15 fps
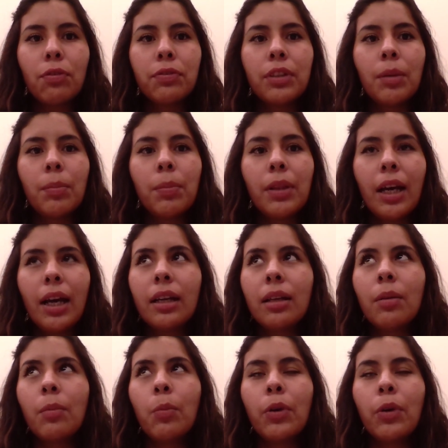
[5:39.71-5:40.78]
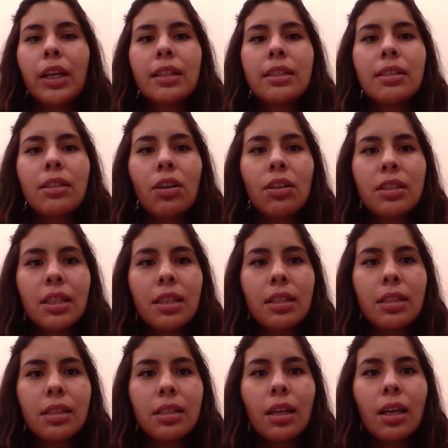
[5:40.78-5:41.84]
of the plan bring
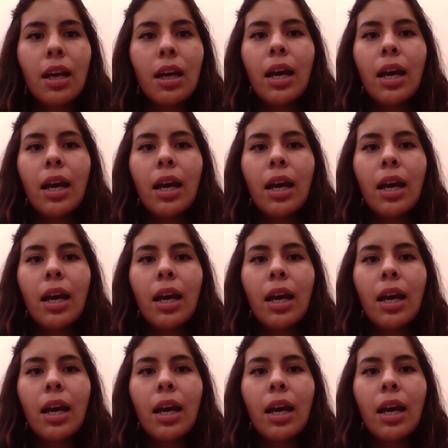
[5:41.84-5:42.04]
success.